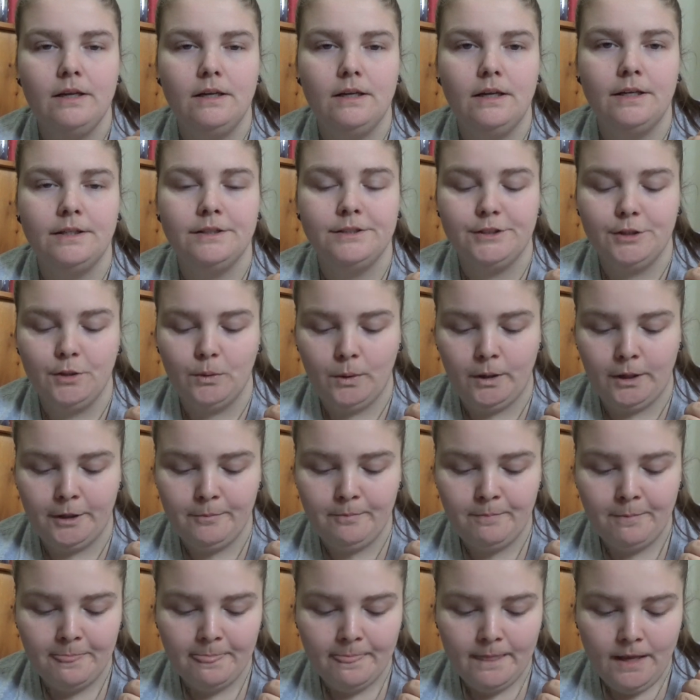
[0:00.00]
and so
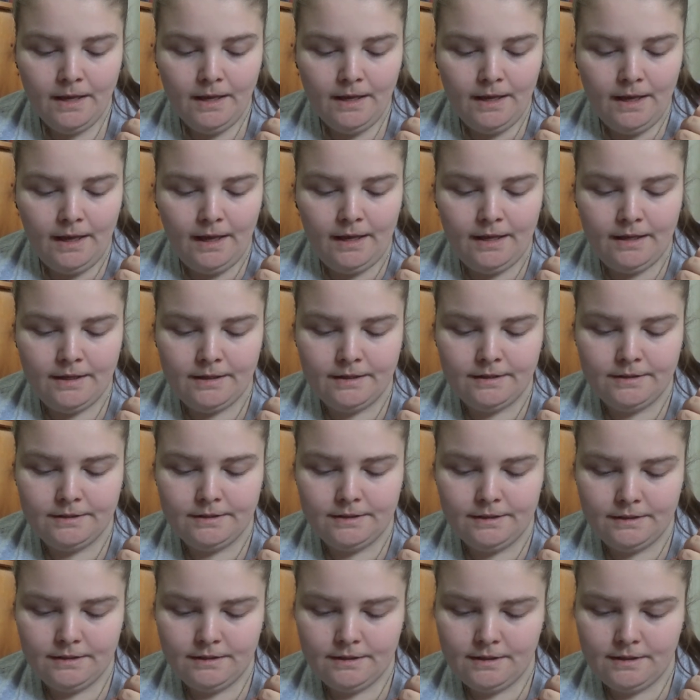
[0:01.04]
on. And